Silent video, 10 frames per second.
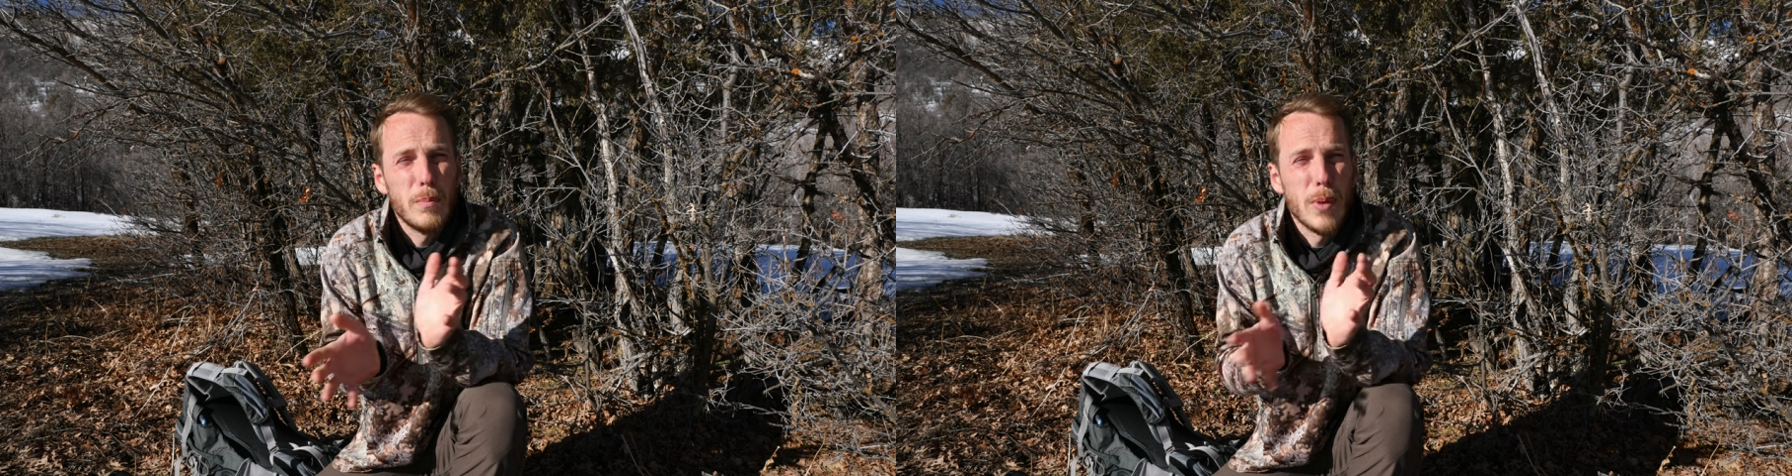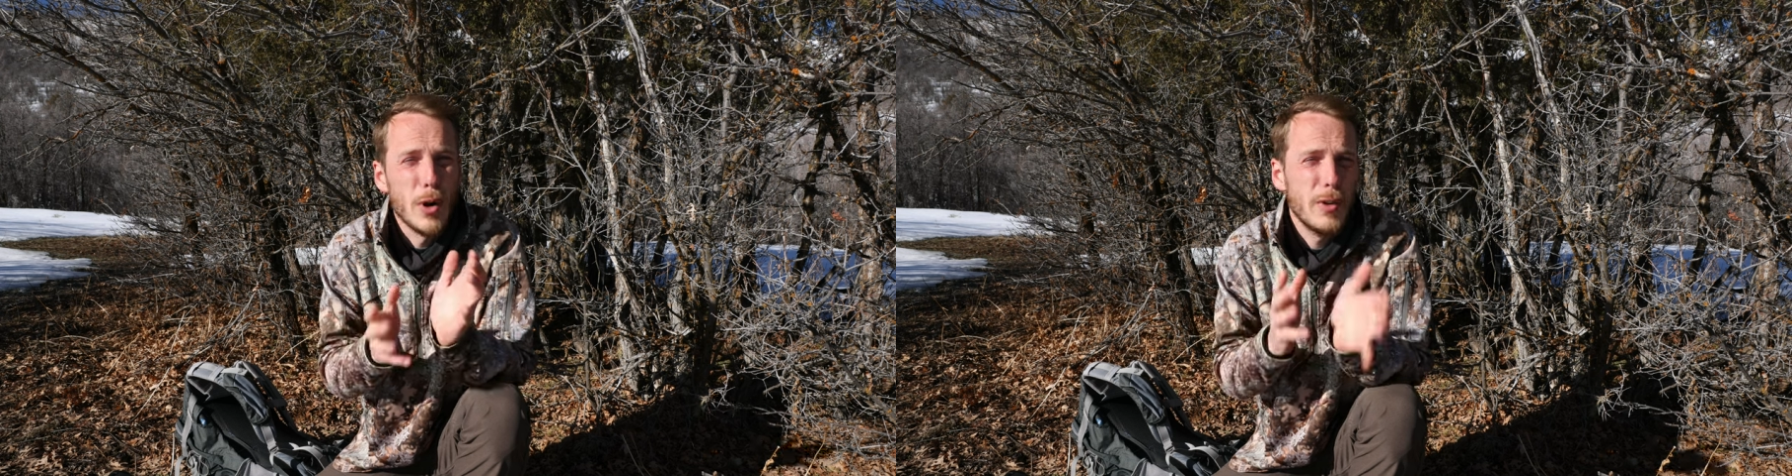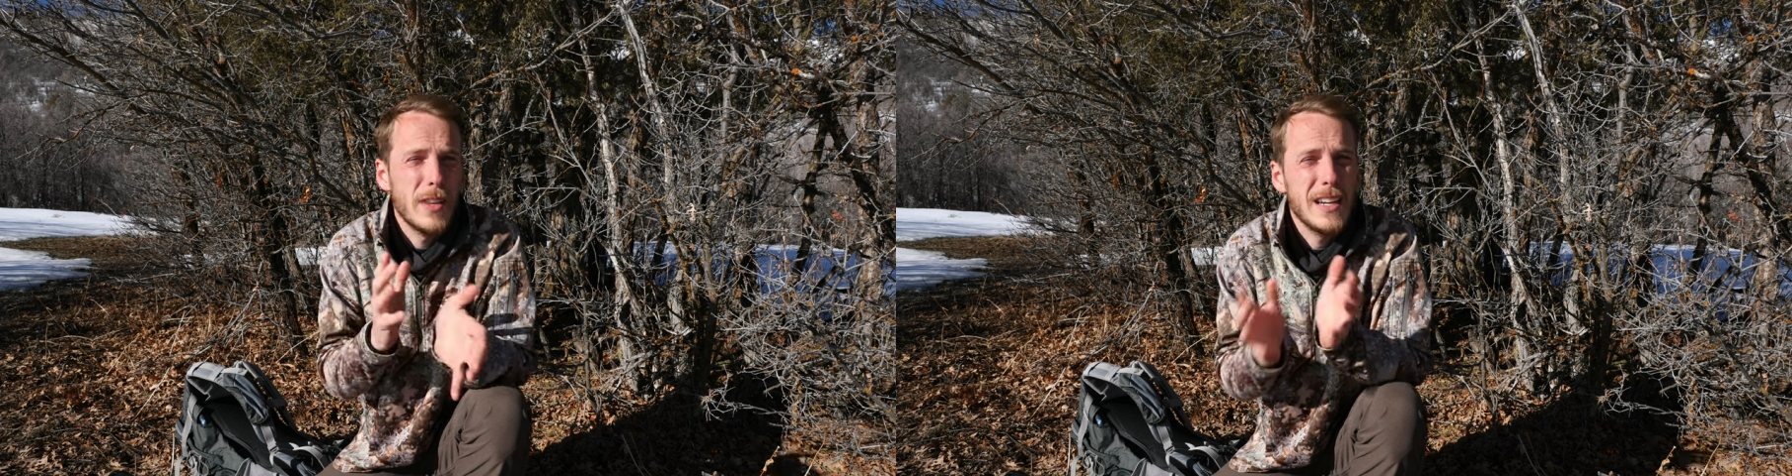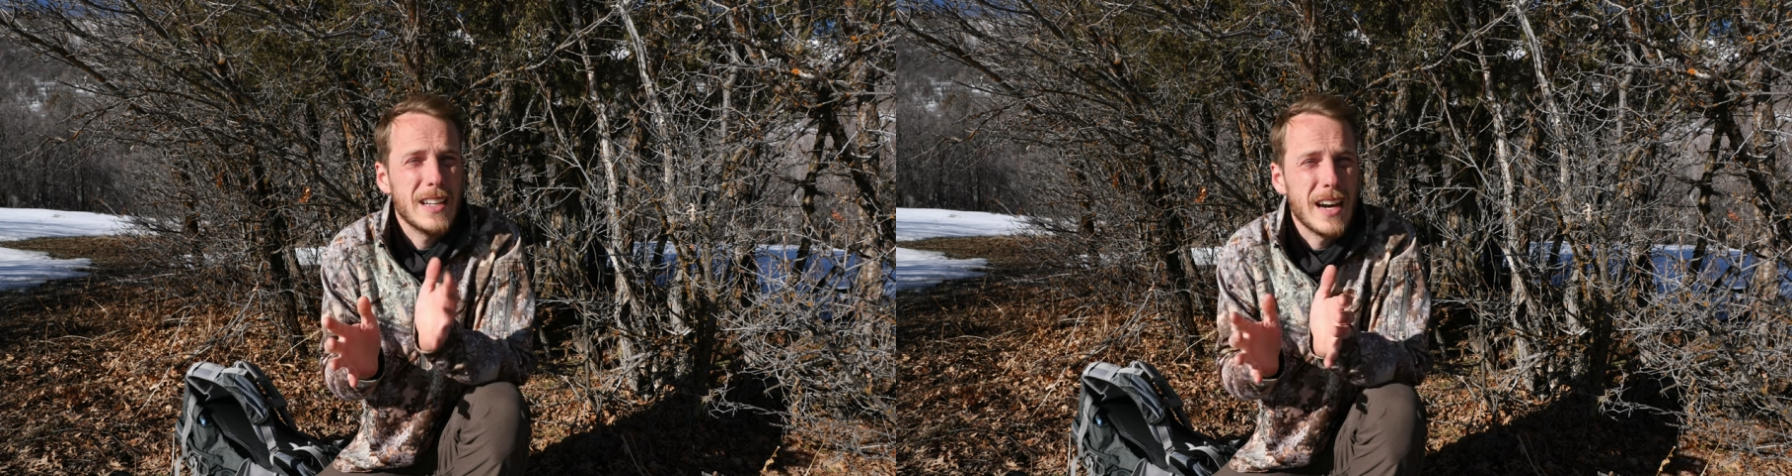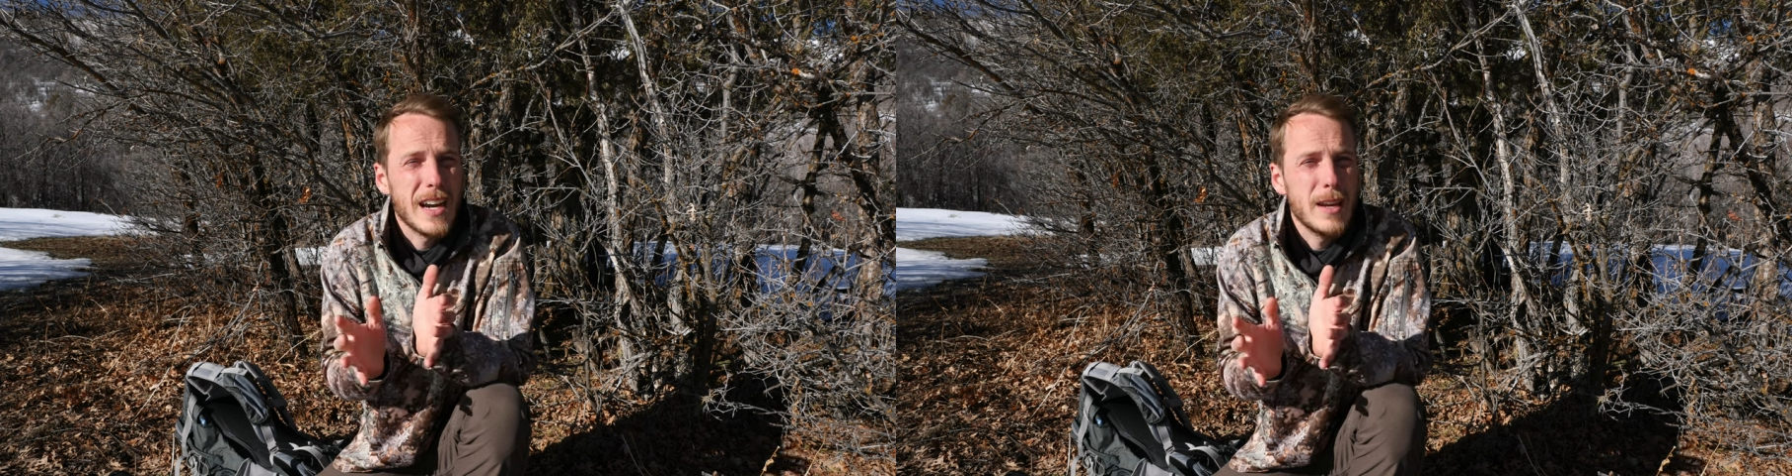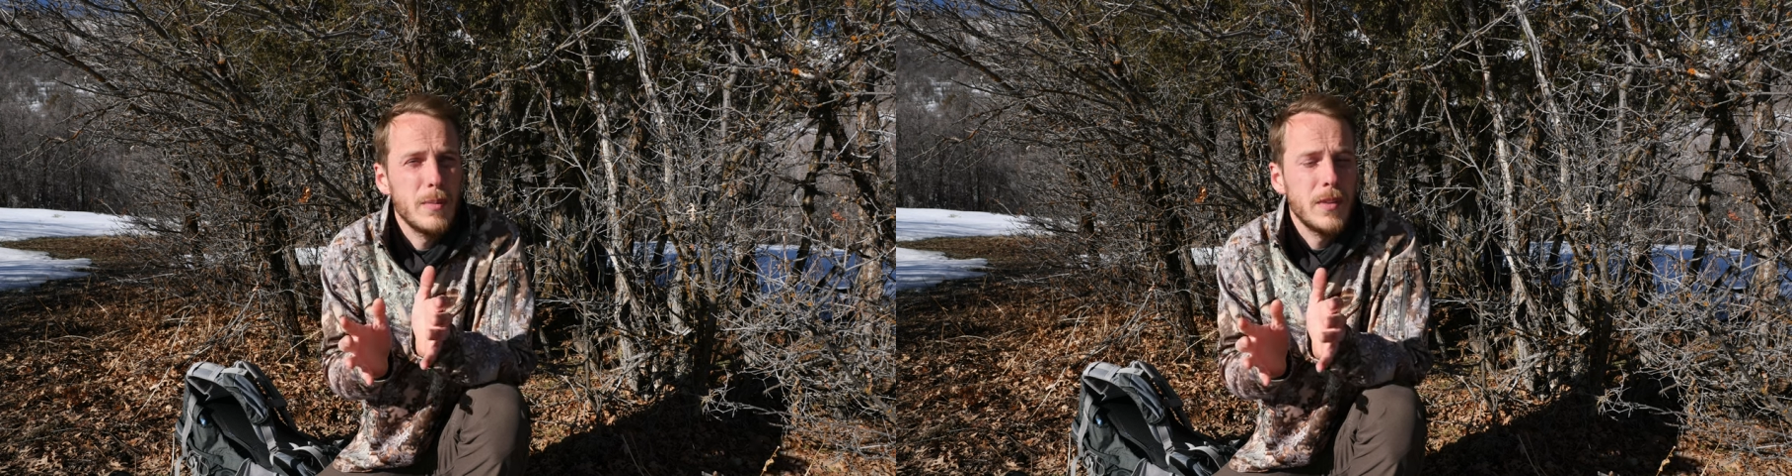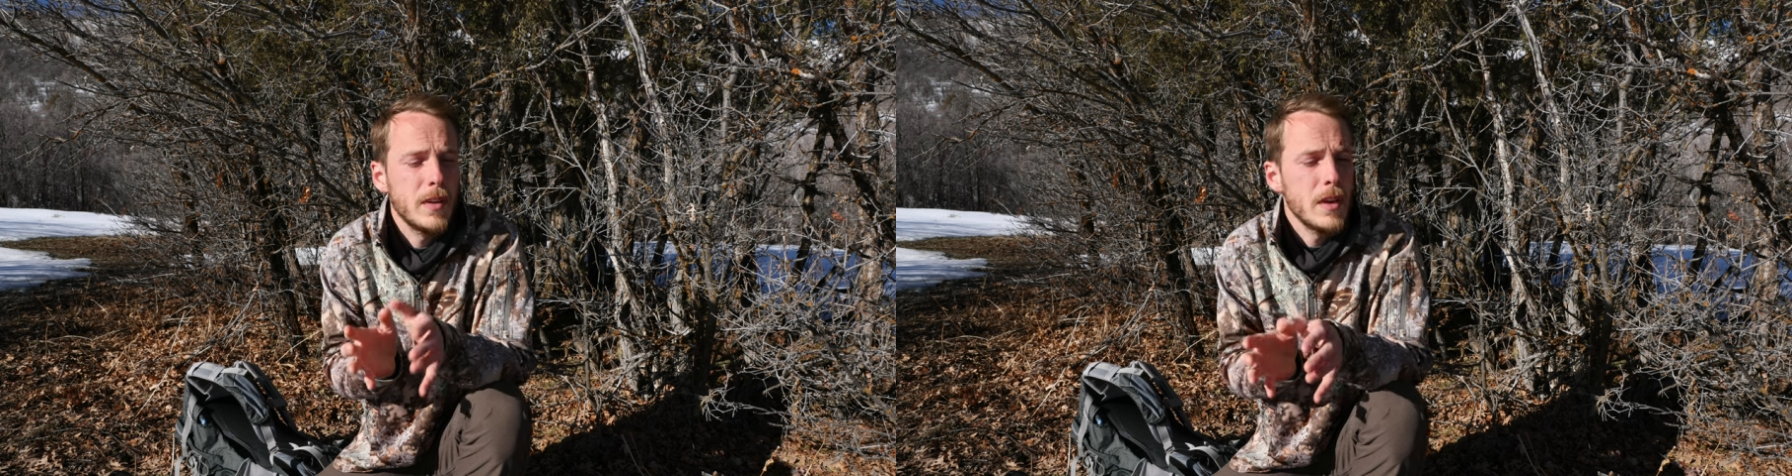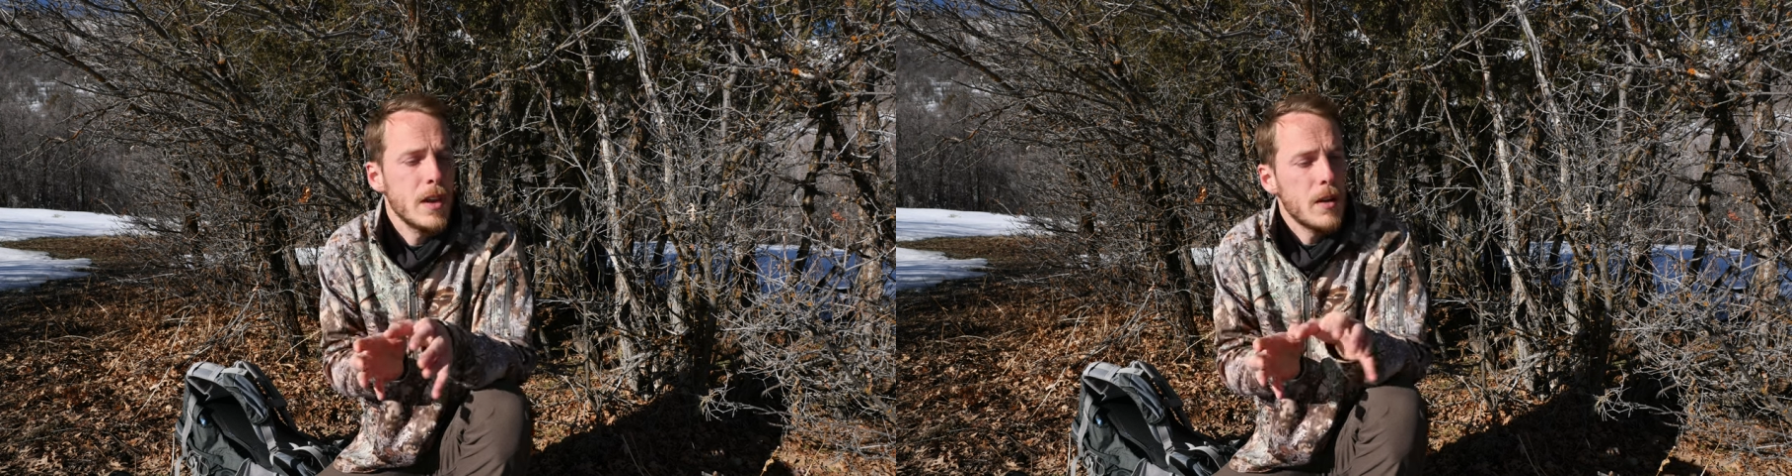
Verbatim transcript: birthing times